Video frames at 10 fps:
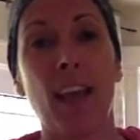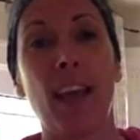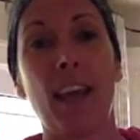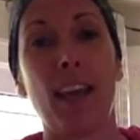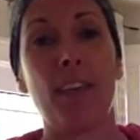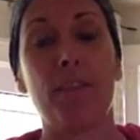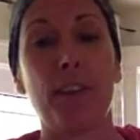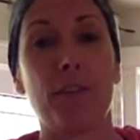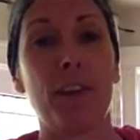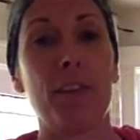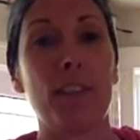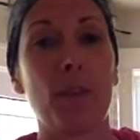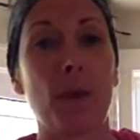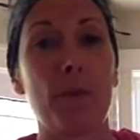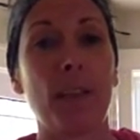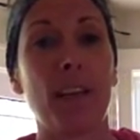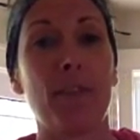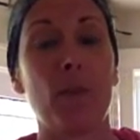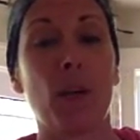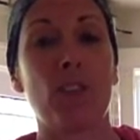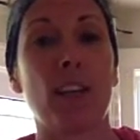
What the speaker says: And feel free to visit the website if you want to